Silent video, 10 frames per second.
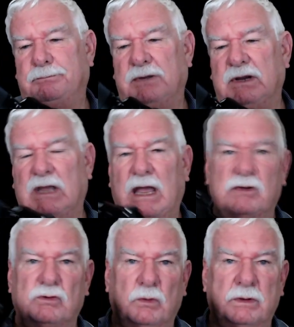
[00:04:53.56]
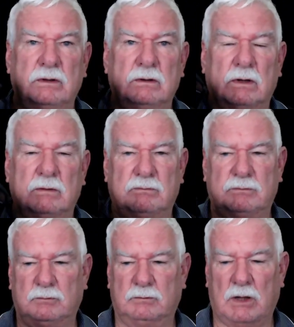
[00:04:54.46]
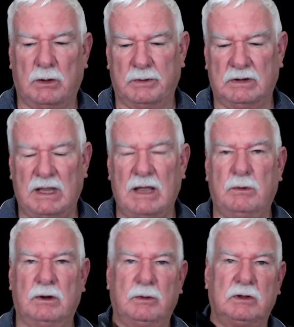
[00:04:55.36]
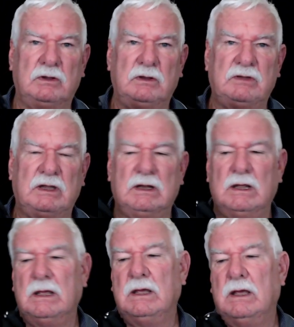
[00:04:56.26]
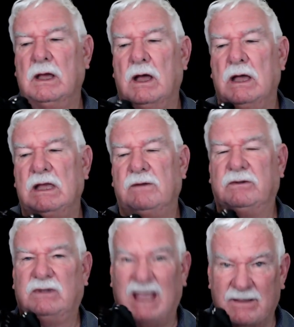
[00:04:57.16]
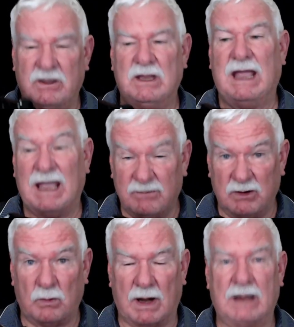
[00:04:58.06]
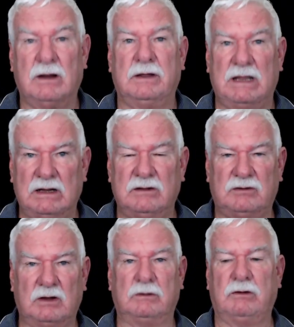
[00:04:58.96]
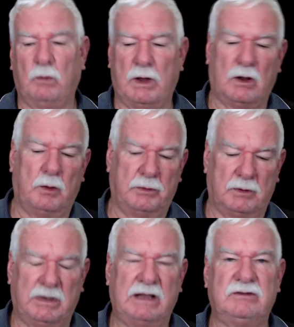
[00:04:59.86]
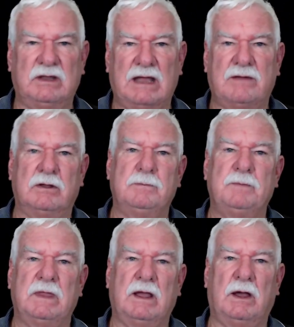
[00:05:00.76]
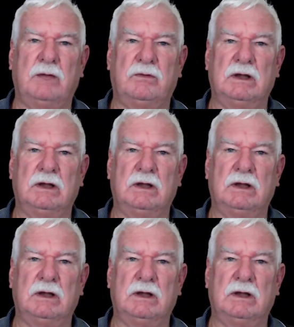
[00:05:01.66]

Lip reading: pretty casual with it. I hold it down when I'm not using it. If it's heavy, heavy rain, like getting seriously wet, I'll put a plastic cover over